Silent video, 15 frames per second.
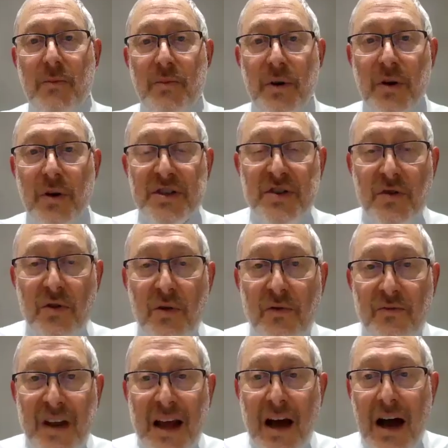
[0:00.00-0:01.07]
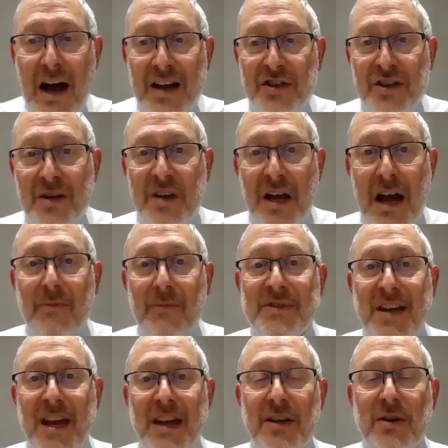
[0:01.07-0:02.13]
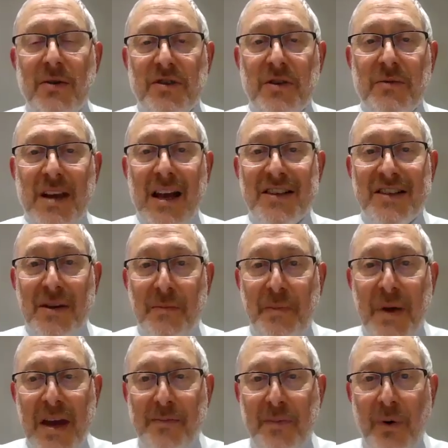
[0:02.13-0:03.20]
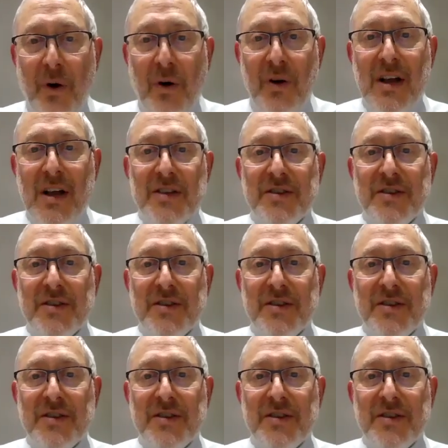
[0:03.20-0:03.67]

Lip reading: because you have now, Hashem said, "I'm taking you to me as a people."